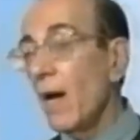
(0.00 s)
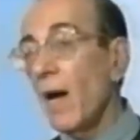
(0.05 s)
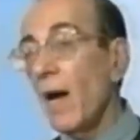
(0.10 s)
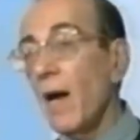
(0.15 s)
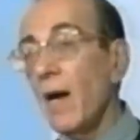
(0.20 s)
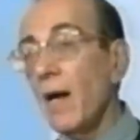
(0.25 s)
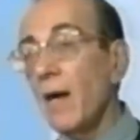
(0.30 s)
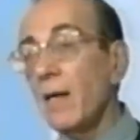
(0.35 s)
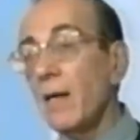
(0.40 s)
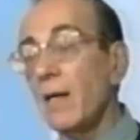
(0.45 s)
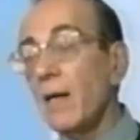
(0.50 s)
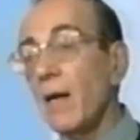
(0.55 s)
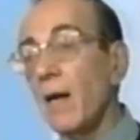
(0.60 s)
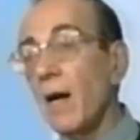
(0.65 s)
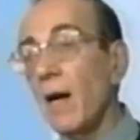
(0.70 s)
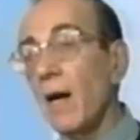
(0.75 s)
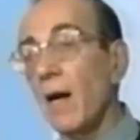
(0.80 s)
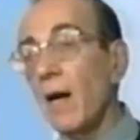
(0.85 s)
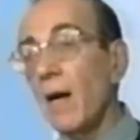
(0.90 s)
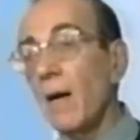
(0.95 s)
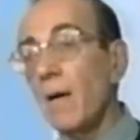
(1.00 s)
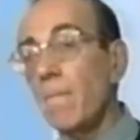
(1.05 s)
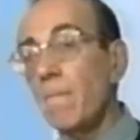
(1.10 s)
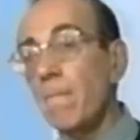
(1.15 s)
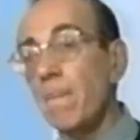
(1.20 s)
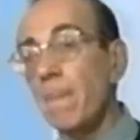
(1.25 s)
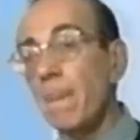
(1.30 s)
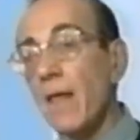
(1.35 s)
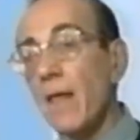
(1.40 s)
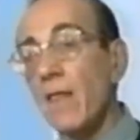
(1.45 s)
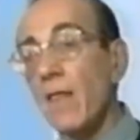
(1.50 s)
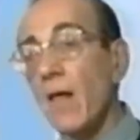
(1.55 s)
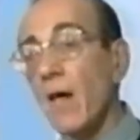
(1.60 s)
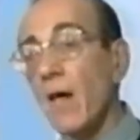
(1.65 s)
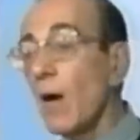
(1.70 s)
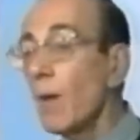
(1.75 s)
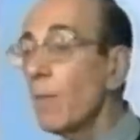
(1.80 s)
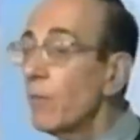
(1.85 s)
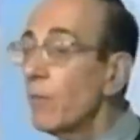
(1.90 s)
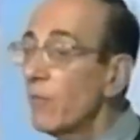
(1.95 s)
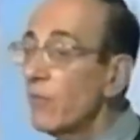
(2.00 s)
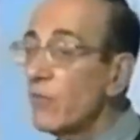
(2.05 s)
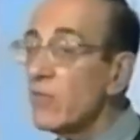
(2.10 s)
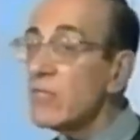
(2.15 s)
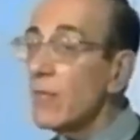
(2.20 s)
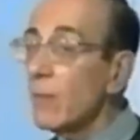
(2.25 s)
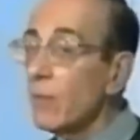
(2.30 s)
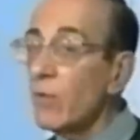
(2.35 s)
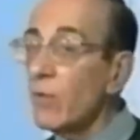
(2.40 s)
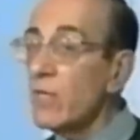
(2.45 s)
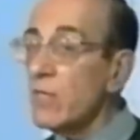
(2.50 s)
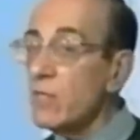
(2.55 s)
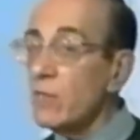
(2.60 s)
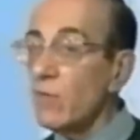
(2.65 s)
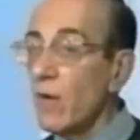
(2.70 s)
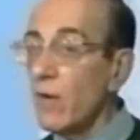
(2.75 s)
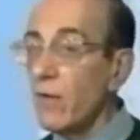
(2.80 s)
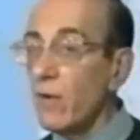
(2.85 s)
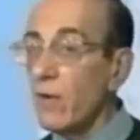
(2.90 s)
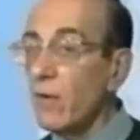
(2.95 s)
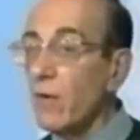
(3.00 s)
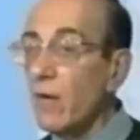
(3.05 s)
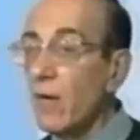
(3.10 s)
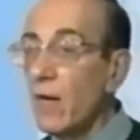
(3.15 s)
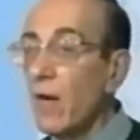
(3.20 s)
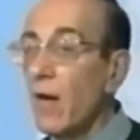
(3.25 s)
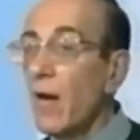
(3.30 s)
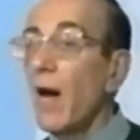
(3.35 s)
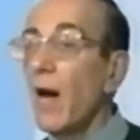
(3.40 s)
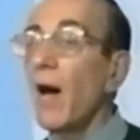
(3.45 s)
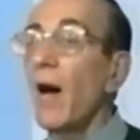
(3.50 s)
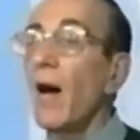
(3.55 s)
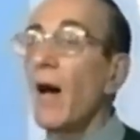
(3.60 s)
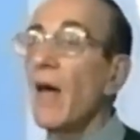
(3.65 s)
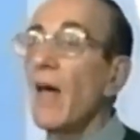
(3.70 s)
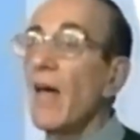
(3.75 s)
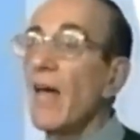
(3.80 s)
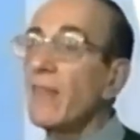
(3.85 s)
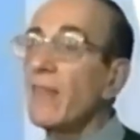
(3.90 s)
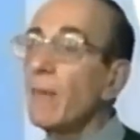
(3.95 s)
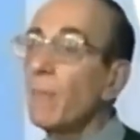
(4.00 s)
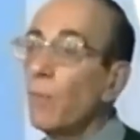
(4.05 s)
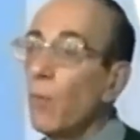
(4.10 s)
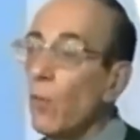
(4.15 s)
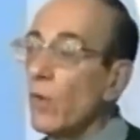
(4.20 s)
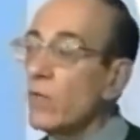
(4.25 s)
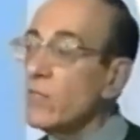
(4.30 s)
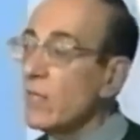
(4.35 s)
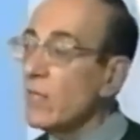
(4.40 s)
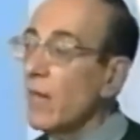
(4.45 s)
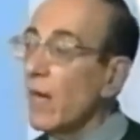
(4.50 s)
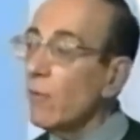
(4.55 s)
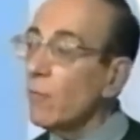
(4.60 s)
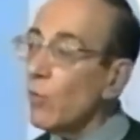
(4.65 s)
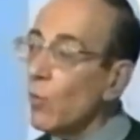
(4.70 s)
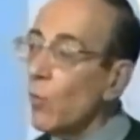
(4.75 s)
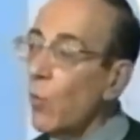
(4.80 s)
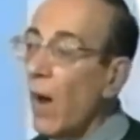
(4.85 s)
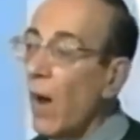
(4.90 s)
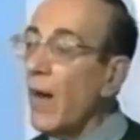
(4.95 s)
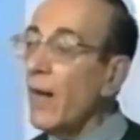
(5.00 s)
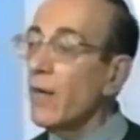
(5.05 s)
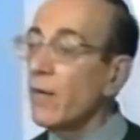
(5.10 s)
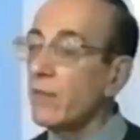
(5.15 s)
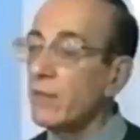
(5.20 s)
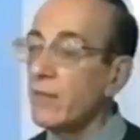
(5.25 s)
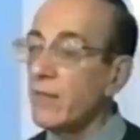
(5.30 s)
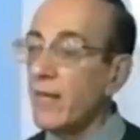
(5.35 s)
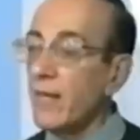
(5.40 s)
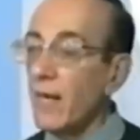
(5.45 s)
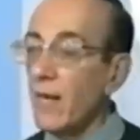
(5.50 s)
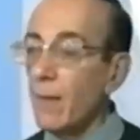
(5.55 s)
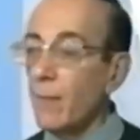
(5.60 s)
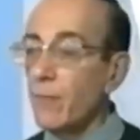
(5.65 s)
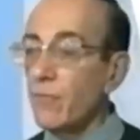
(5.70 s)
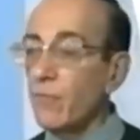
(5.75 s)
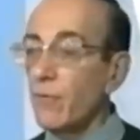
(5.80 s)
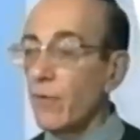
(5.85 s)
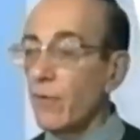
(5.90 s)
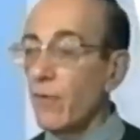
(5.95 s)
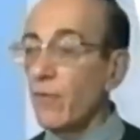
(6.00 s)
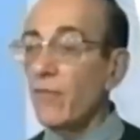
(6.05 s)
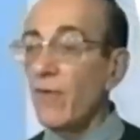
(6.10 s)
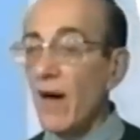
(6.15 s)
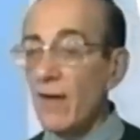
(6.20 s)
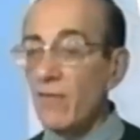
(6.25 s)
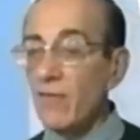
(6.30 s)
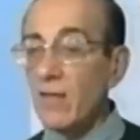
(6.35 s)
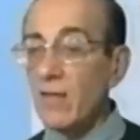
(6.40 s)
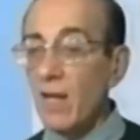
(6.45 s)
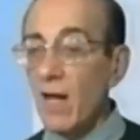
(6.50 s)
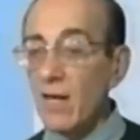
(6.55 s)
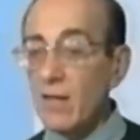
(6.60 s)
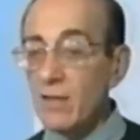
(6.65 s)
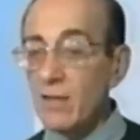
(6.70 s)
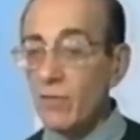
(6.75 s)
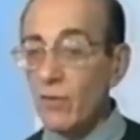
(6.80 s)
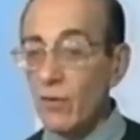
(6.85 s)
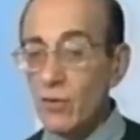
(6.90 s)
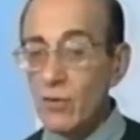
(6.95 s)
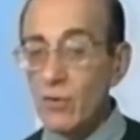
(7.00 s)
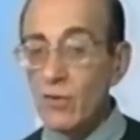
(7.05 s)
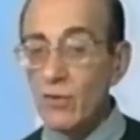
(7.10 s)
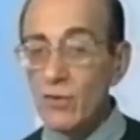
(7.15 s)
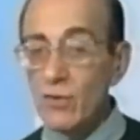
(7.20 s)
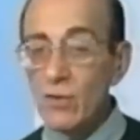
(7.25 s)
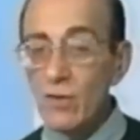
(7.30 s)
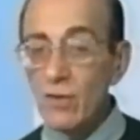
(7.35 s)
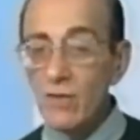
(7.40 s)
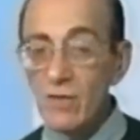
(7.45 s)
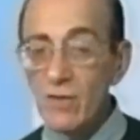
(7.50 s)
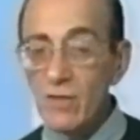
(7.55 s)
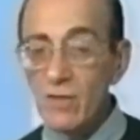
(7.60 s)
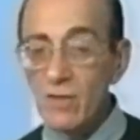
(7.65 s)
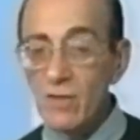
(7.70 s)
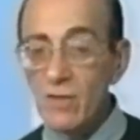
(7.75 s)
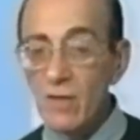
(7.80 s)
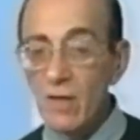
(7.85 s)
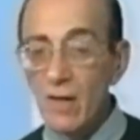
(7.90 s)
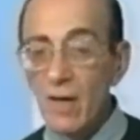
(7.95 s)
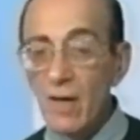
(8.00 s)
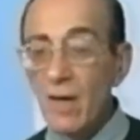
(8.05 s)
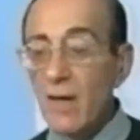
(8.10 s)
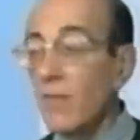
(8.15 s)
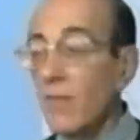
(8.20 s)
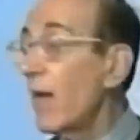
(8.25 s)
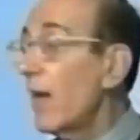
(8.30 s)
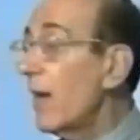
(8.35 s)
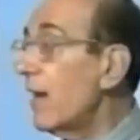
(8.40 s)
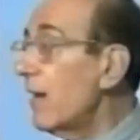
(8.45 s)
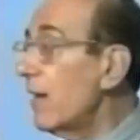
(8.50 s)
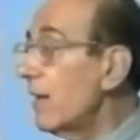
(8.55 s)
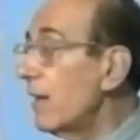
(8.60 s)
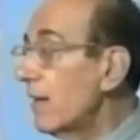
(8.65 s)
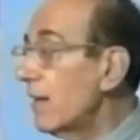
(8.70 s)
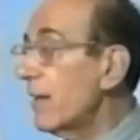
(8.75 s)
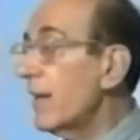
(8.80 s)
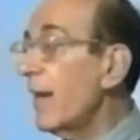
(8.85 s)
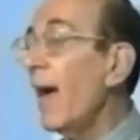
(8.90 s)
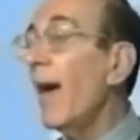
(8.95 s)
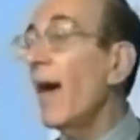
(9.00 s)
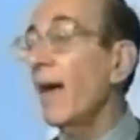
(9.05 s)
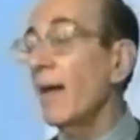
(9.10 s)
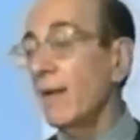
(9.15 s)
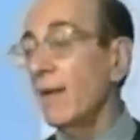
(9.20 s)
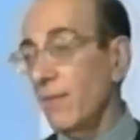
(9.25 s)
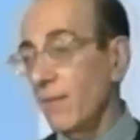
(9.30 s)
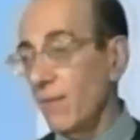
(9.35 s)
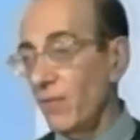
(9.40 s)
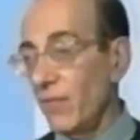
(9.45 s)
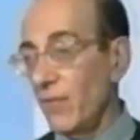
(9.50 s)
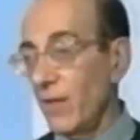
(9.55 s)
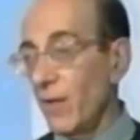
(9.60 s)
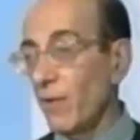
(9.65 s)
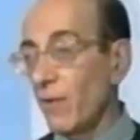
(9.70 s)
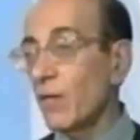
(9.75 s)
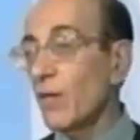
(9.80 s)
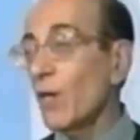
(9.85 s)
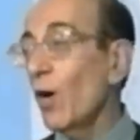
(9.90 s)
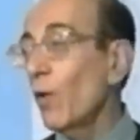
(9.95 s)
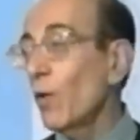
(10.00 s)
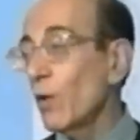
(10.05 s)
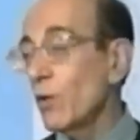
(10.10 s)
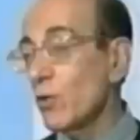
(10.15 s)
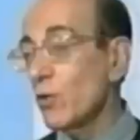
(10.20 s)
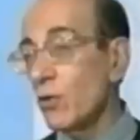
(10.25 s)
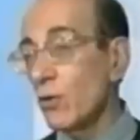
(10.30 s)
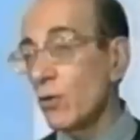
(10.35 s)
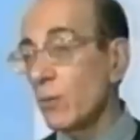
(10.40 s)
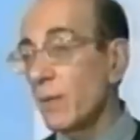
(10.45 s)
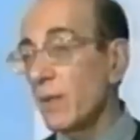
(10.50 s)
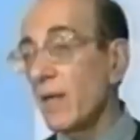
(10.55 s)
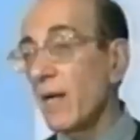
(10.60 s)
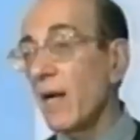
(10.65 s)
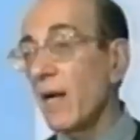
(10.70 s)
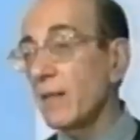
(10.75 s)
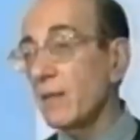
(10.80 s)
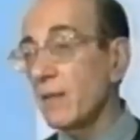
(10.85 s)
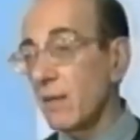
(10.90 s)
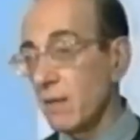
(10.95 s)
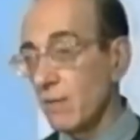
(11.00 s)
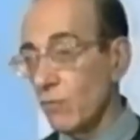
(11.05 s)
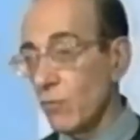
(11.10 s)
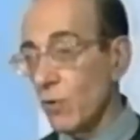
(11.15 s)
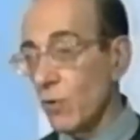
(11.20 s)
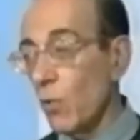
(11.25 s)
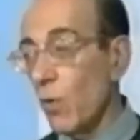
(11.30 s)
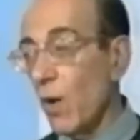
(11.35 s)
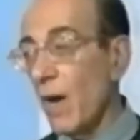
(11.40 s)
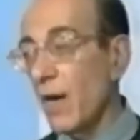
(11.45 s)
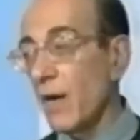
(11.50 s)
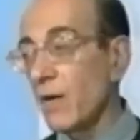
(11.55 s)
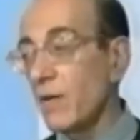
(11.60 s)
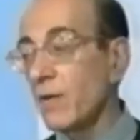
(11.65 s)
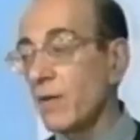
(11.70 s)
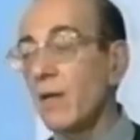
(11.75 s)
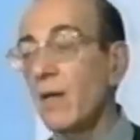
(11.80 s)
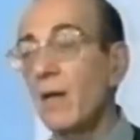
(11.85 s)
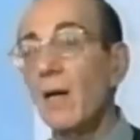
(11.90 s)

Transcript: And um, but for some reason or other, uh, the boys are not required to get up for the five o'clock devotional services. They can, they're encouraged to, but not required.